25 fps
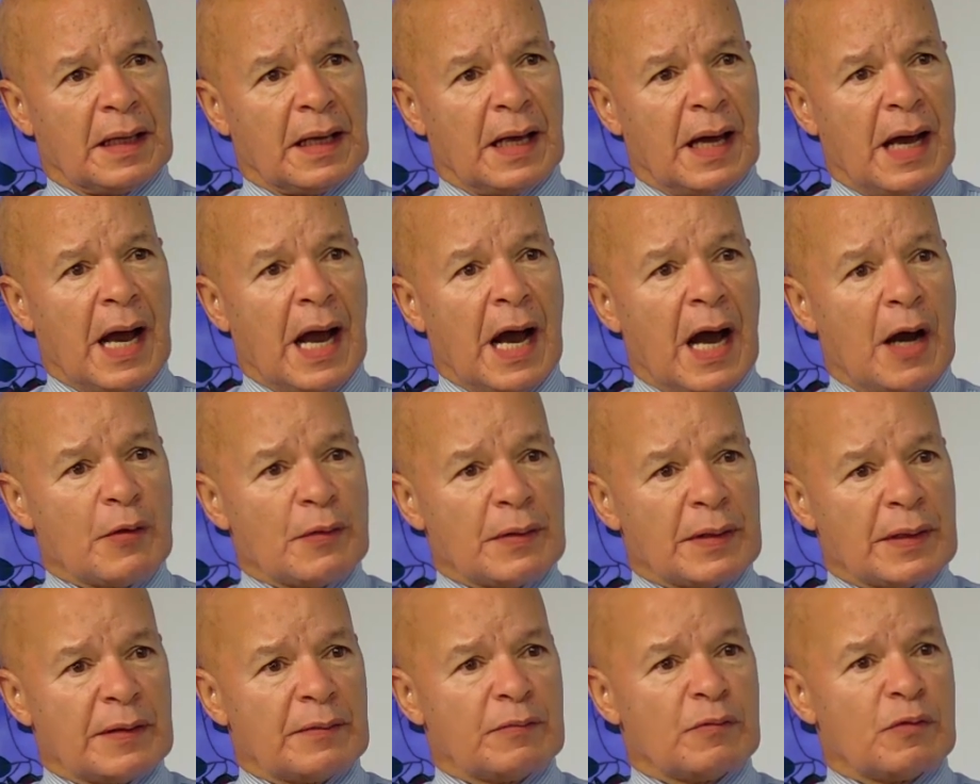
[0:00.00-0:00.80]
how
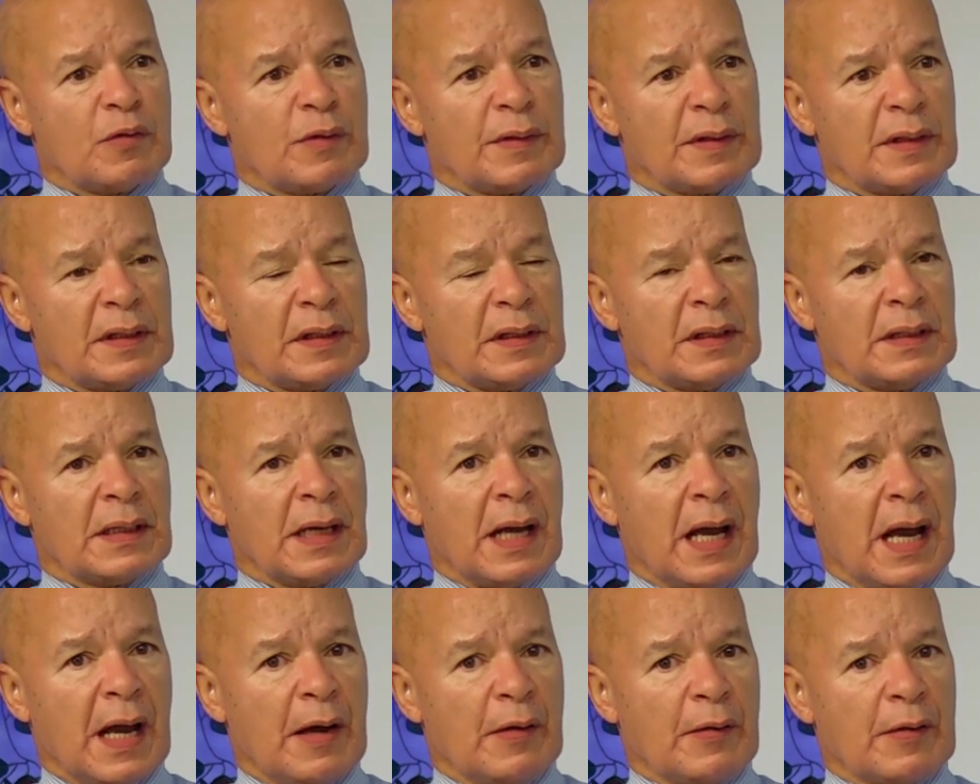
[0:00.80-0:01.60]
can we
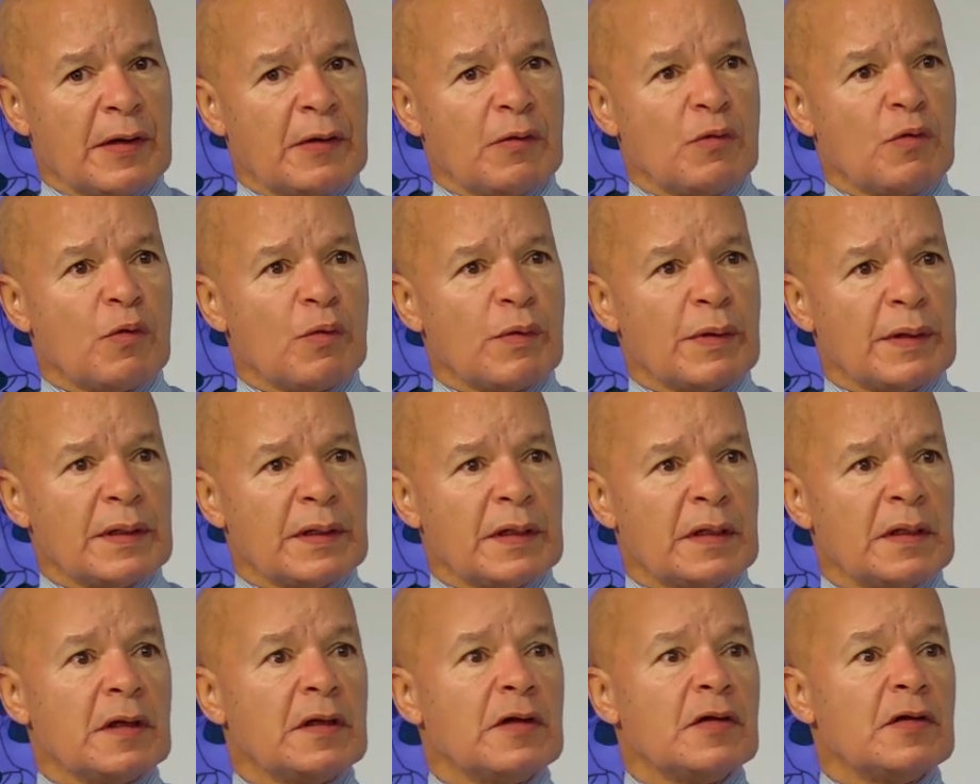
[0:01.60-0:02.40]

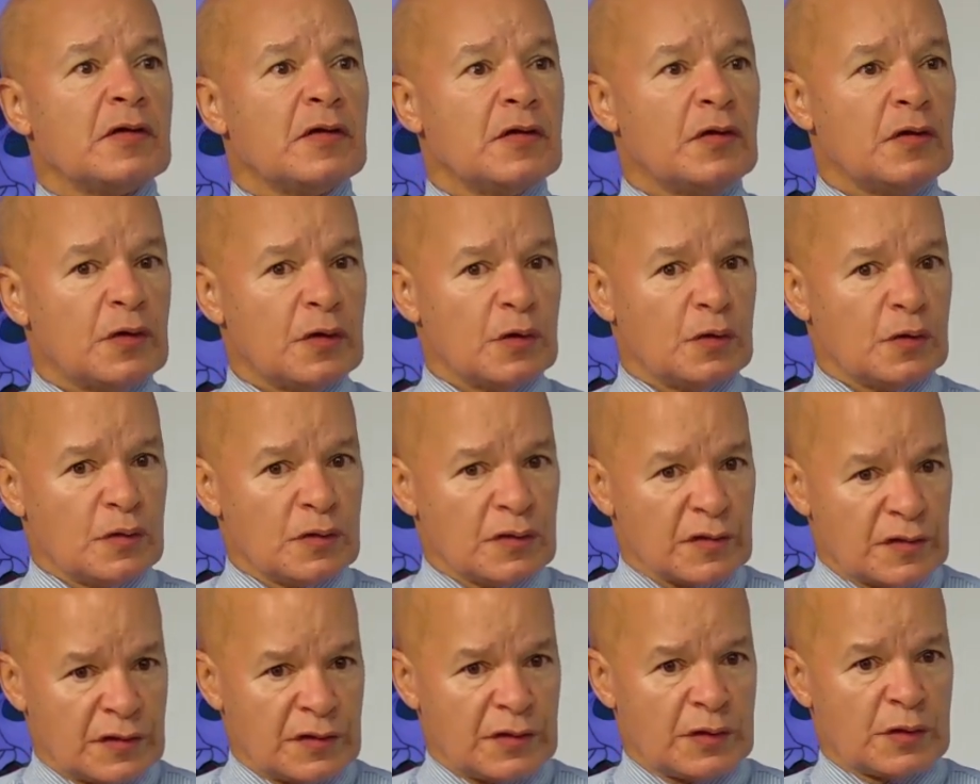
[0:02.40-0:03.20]

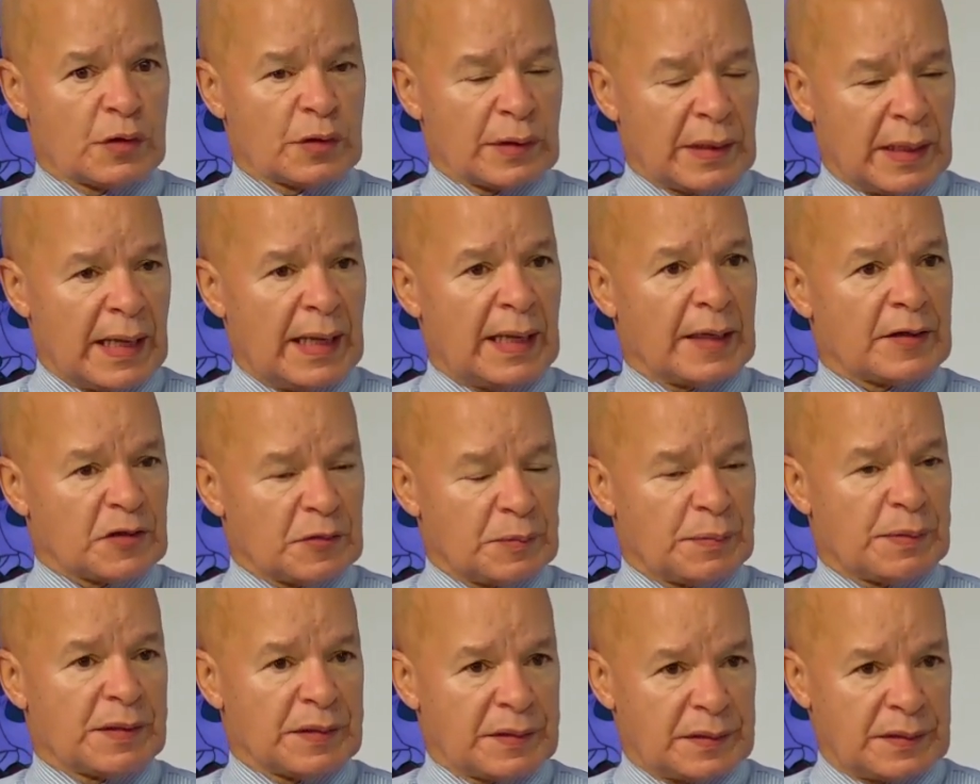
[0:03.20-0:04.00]
use your
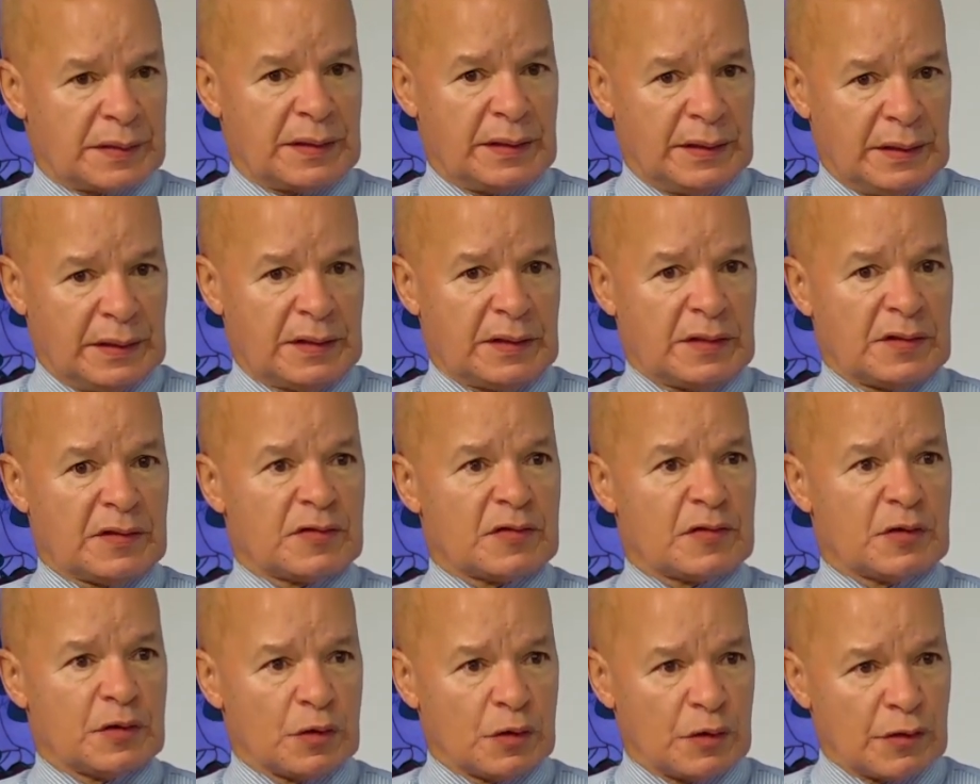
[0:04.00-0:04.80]

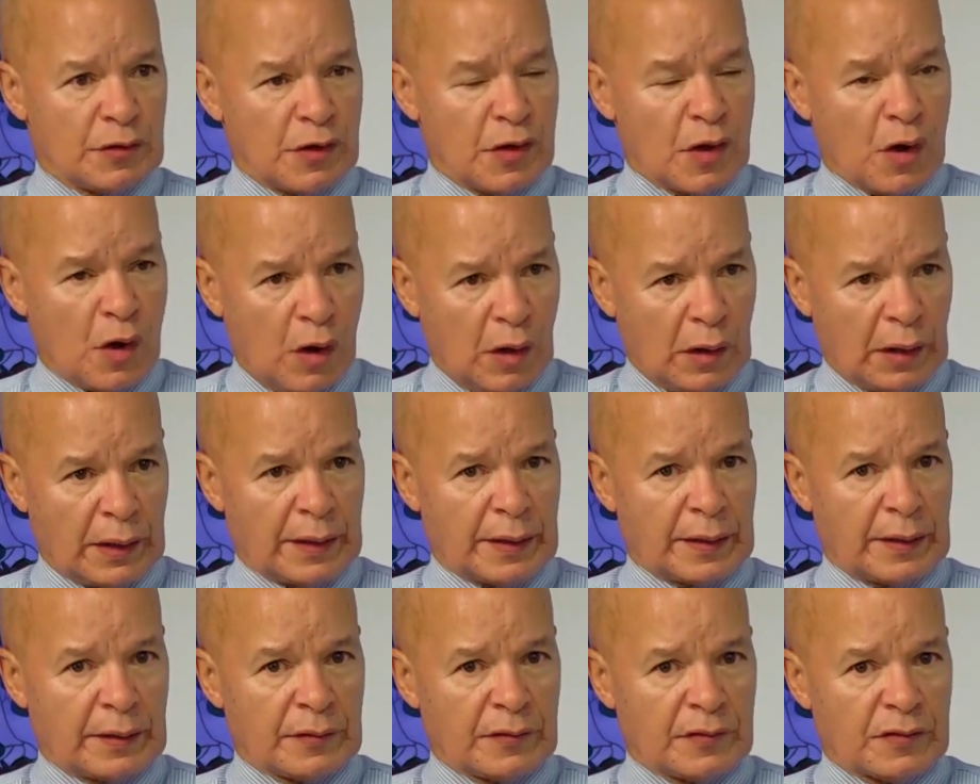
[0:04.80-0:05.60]
expertise, your
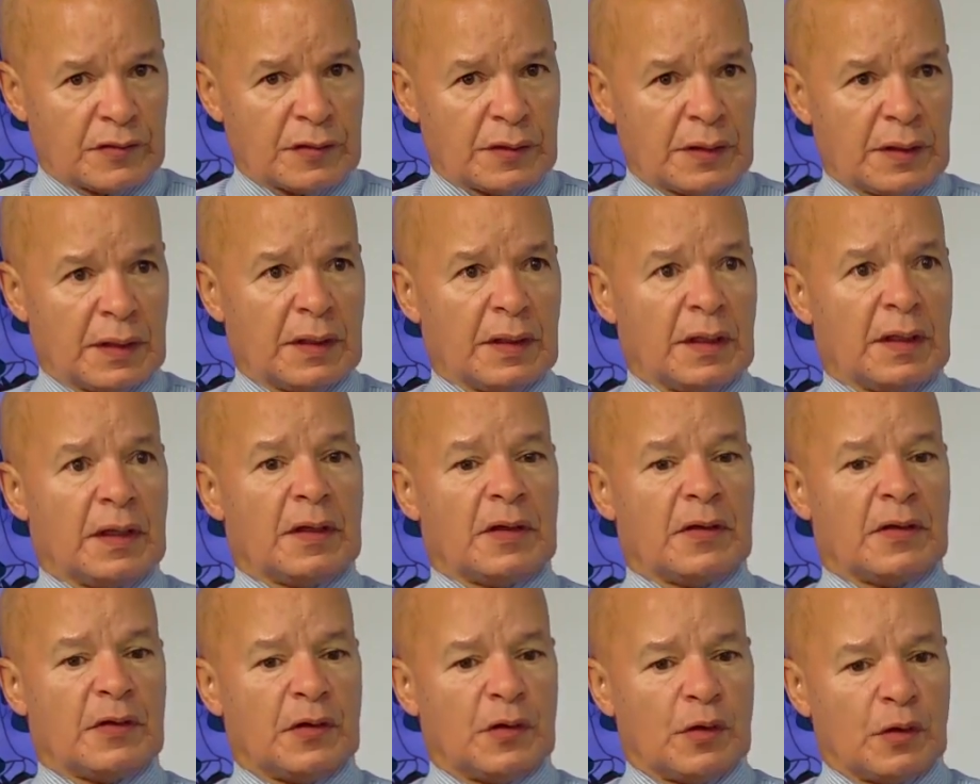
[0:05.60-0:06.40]
knowledge,
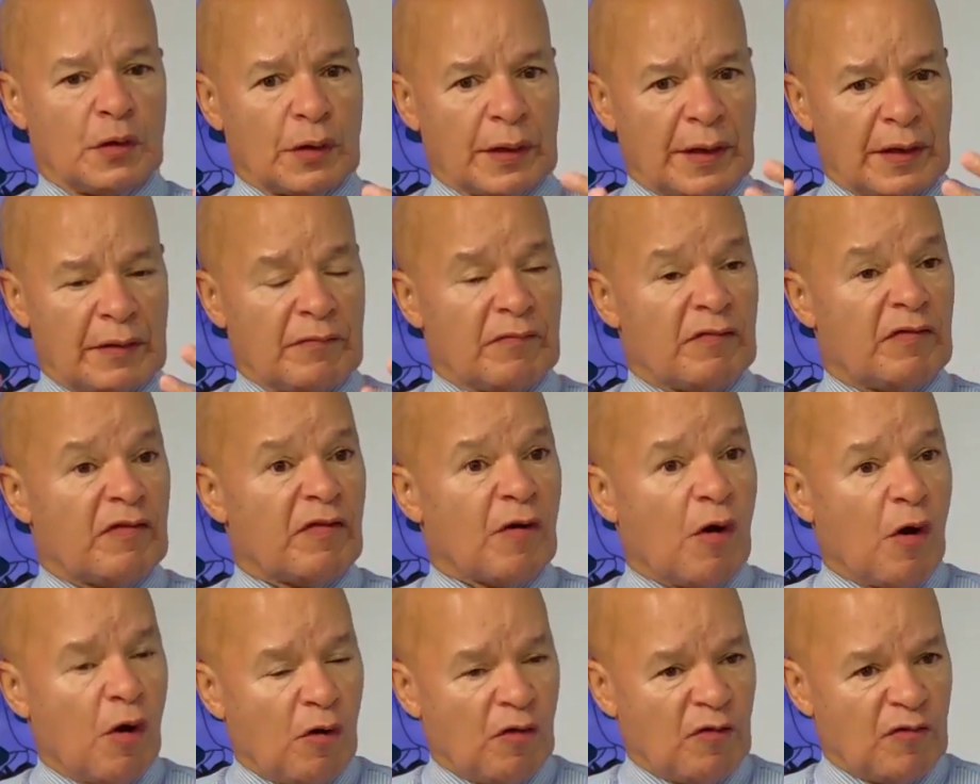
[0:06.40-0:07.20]
your
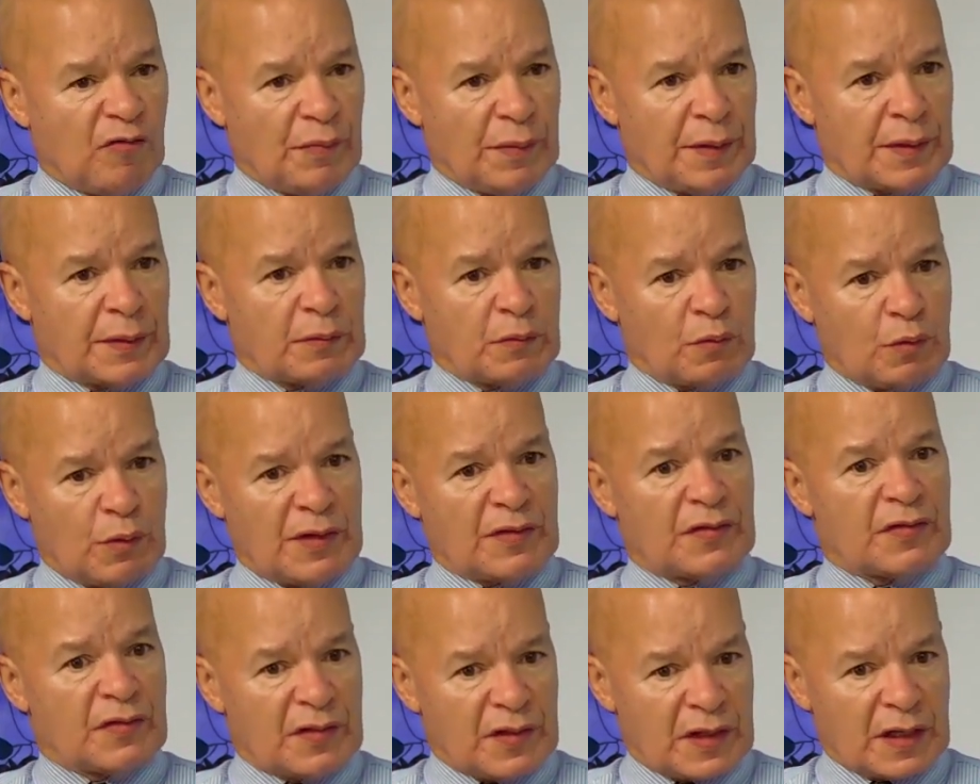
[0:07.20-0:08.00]
involvement
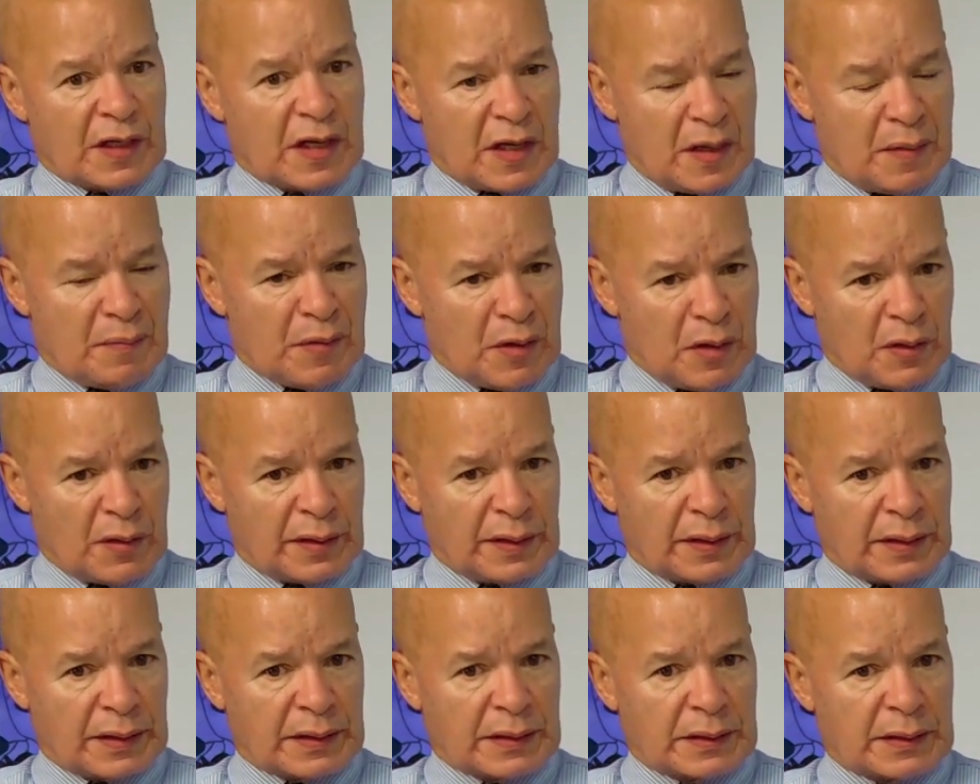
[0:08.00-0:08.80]
with the
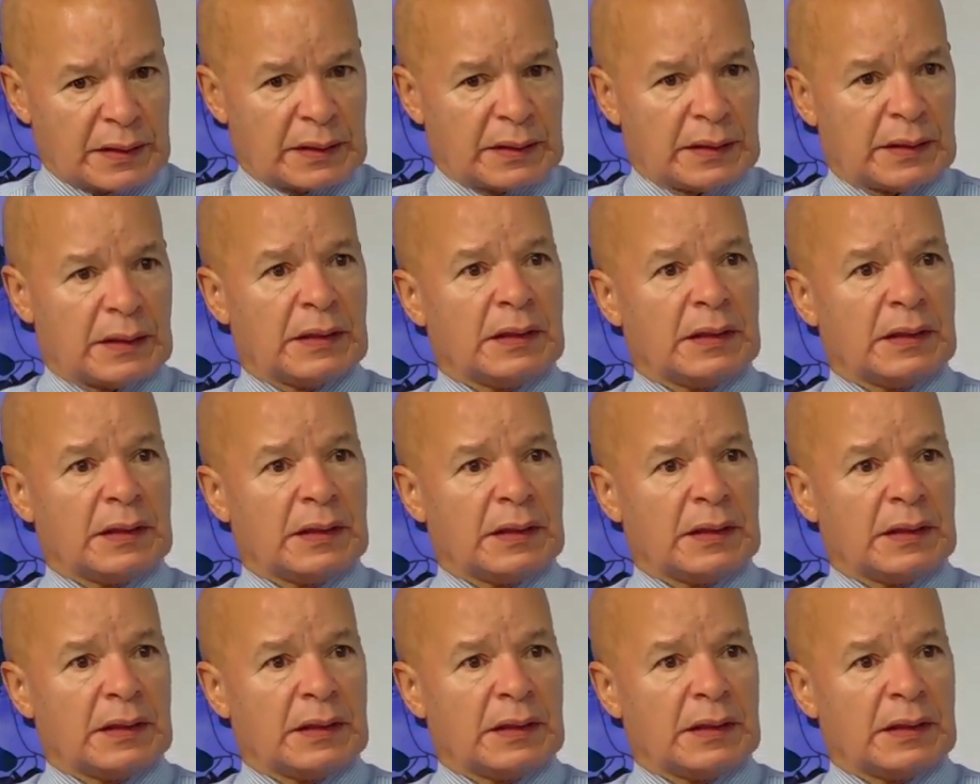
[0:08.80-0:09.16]
community?